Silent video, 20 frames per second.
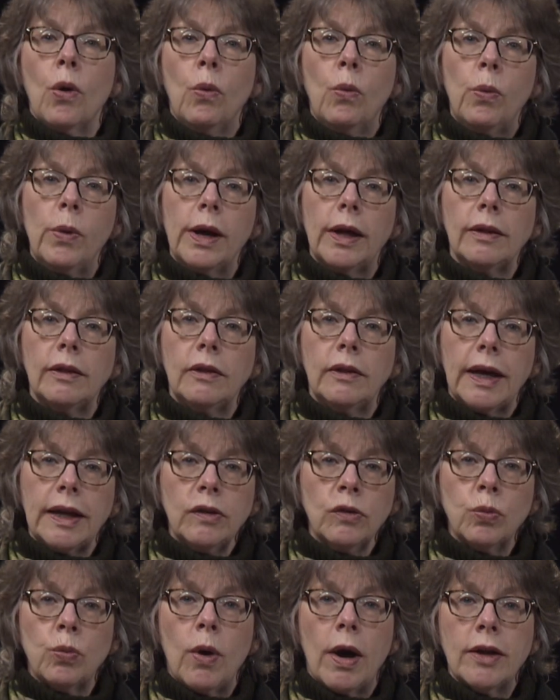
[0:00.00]
well,
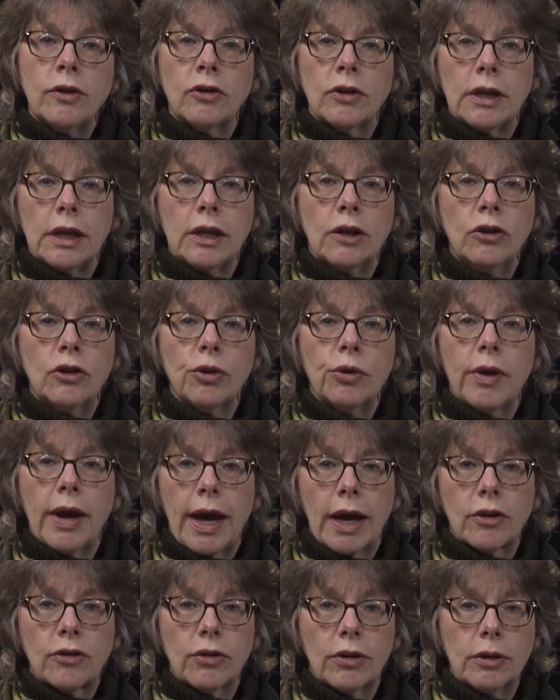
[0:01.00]
let's watch an
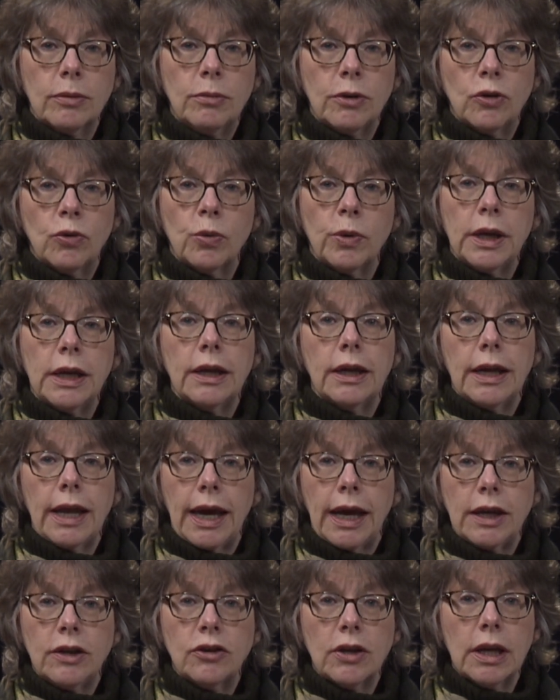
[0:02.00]
interaction between an
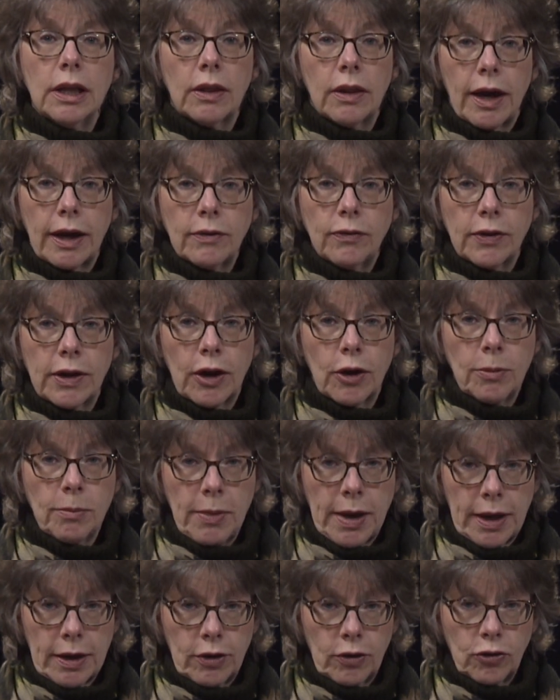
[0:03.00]
aging life care
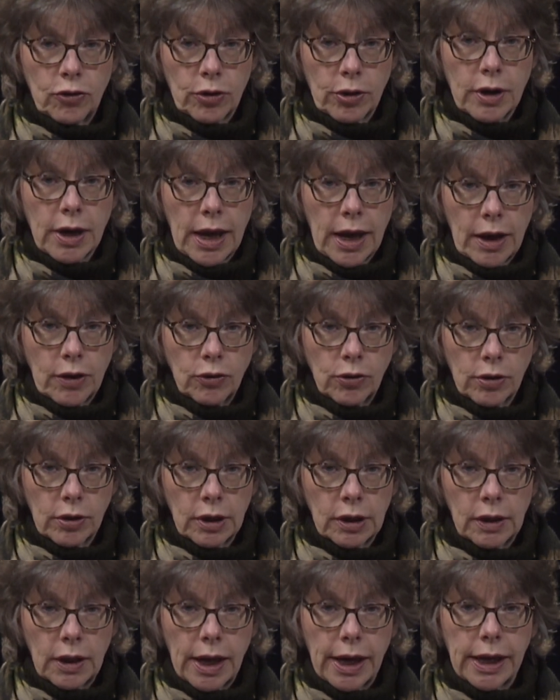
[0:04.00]
manager and her
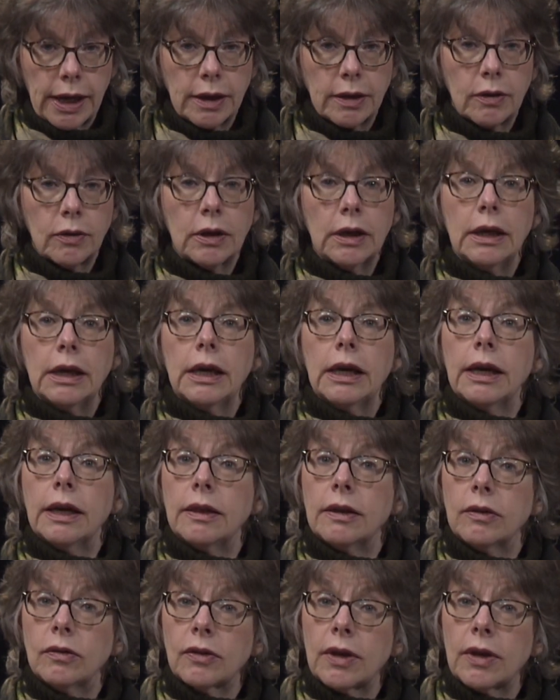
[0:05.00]
client. In this